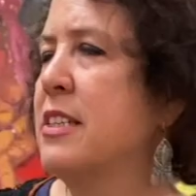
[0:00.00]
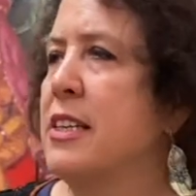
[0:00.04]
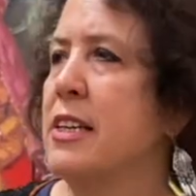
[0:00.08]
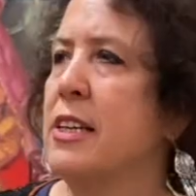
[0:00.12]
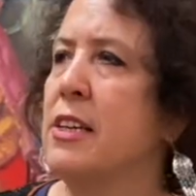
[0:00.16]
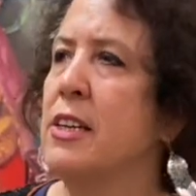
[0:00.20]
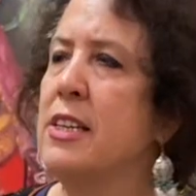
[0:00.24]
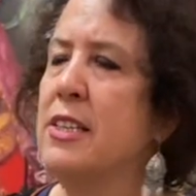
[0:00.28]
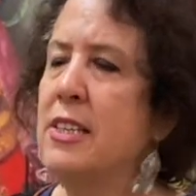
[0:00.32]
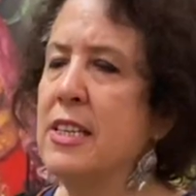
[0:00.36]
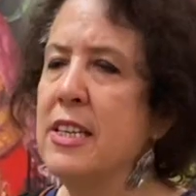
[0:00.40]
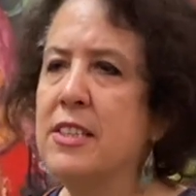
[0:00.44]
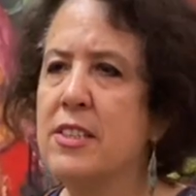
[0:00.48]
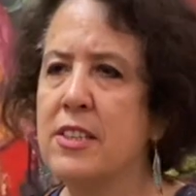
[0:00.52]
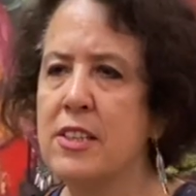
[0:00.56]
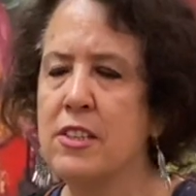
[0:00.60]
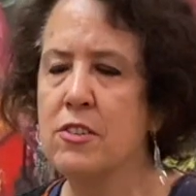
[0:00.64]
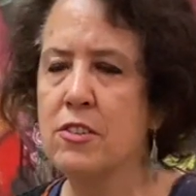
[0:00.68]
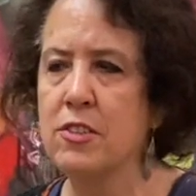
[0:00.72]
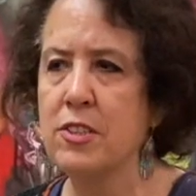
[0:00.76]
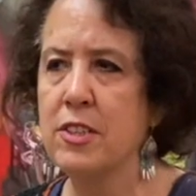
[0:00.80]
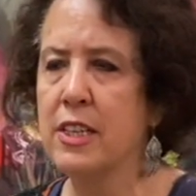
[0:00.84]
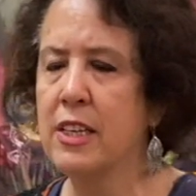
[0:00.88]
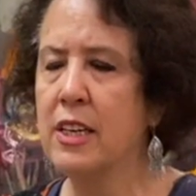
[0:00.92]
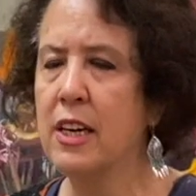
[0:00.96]
It is
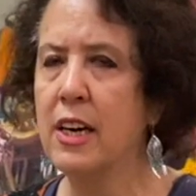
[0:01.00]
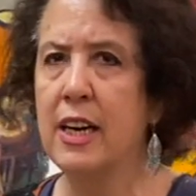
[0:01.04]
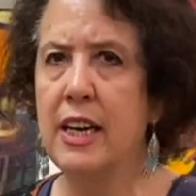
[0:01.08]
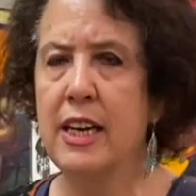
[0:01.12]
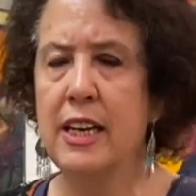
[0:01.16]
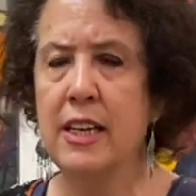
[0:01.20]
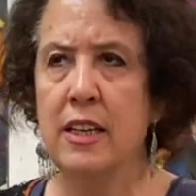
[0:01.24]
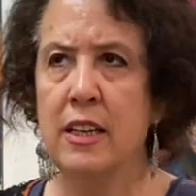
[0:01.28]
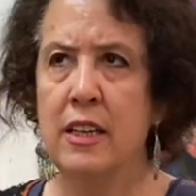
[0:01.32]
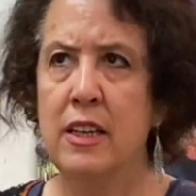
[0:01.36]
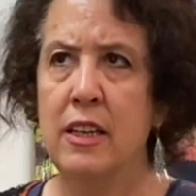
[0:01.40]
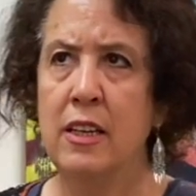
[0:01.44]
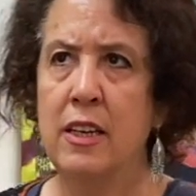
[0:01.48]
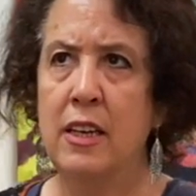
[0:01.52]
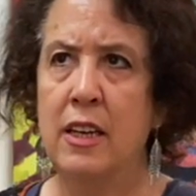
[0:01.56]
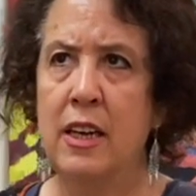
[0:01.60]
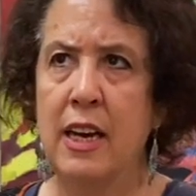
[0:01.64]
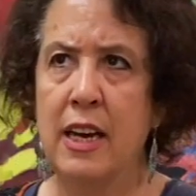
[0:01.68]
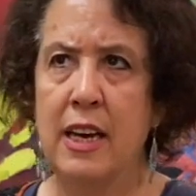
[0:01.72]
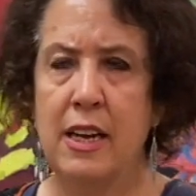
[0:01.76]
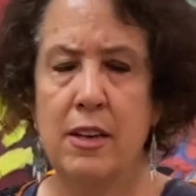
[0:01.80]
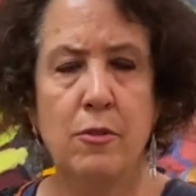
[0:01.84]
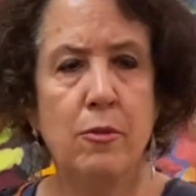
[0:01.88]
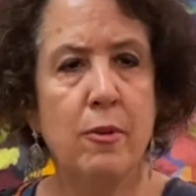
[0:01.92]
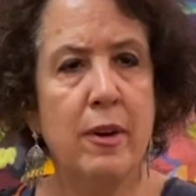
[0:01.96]
interesting. I
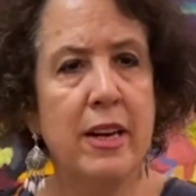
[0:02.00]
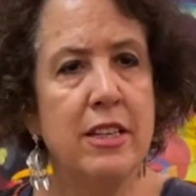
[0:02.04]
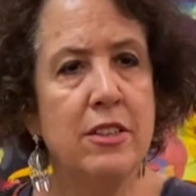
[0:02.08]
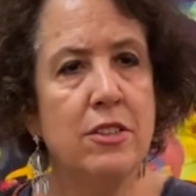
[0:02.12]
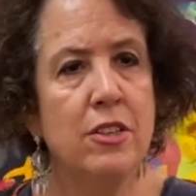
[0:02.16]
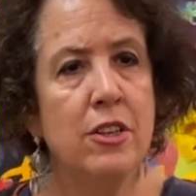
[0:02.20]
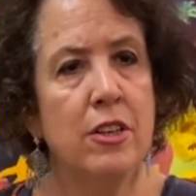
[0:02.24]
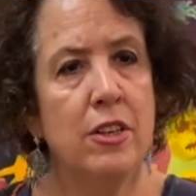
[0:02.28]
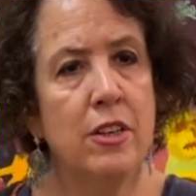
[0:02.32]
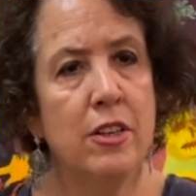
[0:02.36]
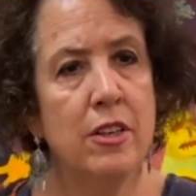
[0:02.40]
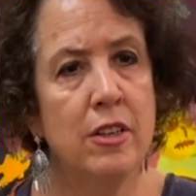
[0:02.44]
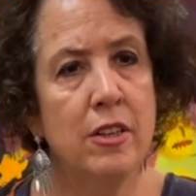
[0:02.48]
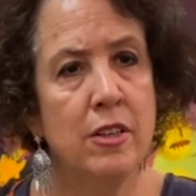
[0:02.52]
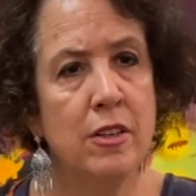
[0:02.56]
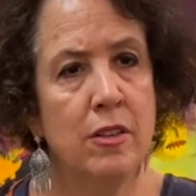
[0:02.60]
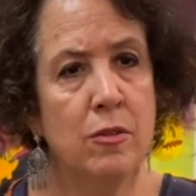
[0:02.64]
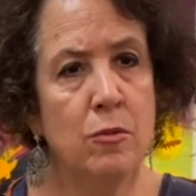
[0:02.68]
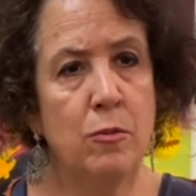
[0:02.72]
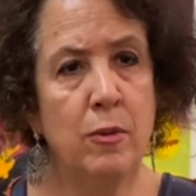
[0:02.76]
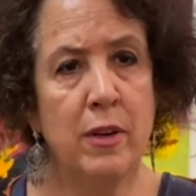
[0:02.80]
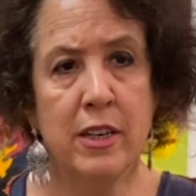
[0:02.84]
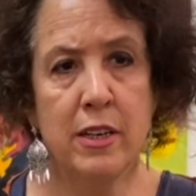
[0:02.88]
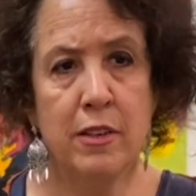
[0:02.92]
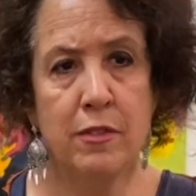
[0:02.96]
had read her
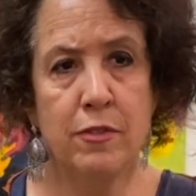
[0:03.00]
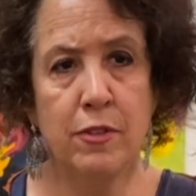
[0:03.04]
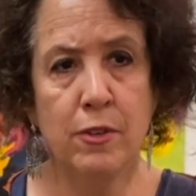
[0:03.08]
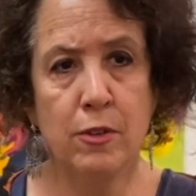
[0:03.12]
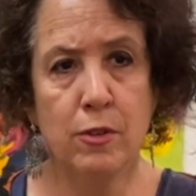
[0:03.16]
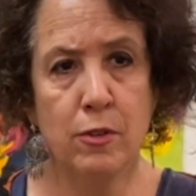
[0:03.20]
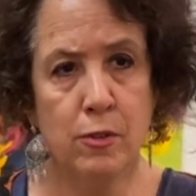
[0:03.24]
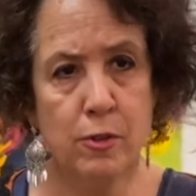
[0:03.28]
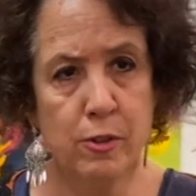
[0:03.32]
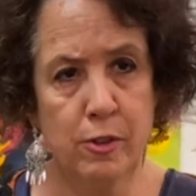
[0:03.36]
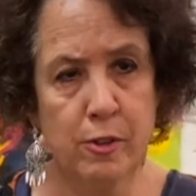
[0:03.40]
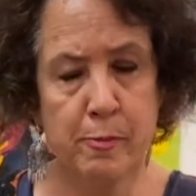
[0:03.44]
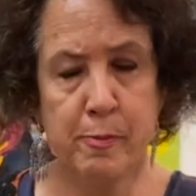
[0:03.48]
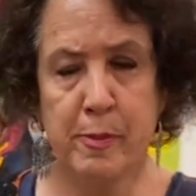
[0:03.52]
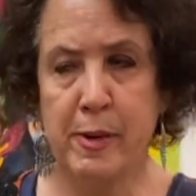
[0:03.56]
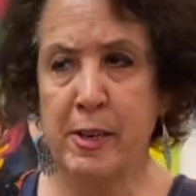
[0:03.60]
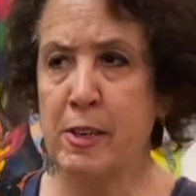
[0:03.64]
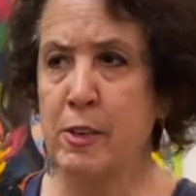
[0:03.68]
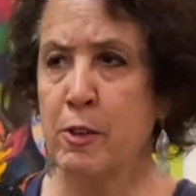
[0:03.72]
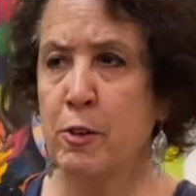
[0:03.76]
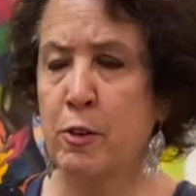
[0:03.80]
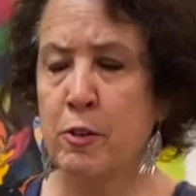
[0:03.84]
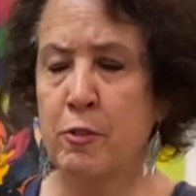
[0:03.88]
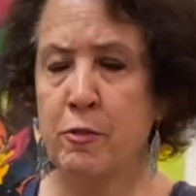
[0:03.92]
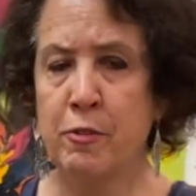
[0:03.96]
wonderful
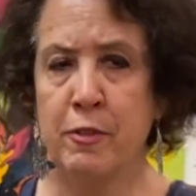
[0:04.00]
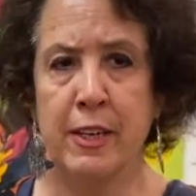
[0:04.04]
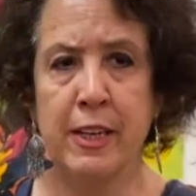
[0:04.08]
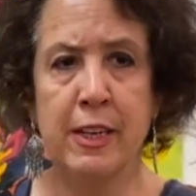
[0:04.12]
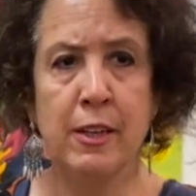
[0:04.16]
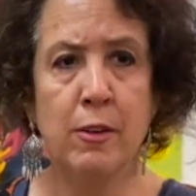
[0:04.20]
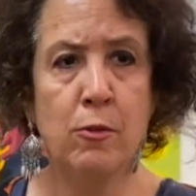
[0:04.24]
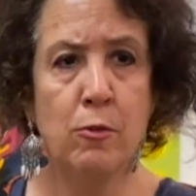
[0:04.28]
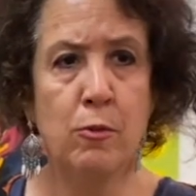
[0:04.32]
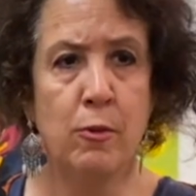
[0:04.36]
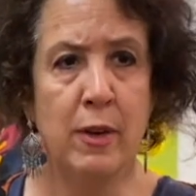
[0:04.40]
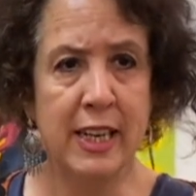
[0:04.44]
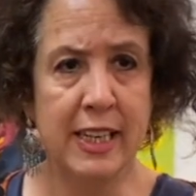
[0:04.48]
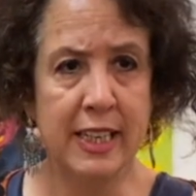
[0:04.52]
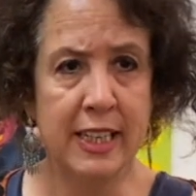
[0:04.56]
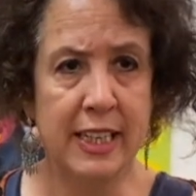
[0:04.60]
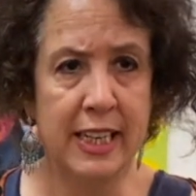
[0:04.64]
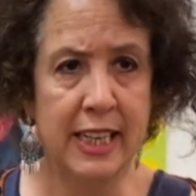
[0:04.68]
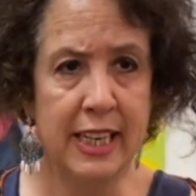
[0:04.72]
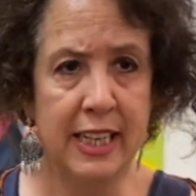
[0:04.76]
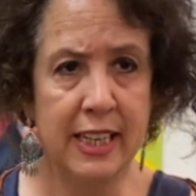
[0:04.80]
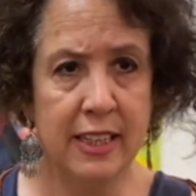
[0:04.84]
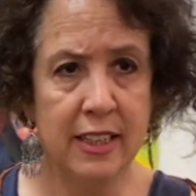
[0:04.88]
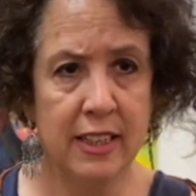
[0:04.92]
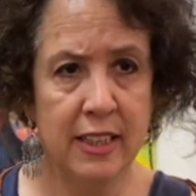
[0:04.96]
autobiography,
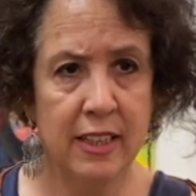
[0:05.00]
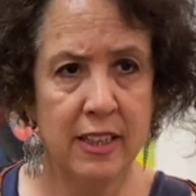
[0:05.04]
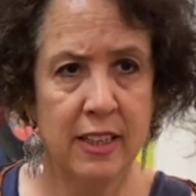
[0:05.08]
Reckoning,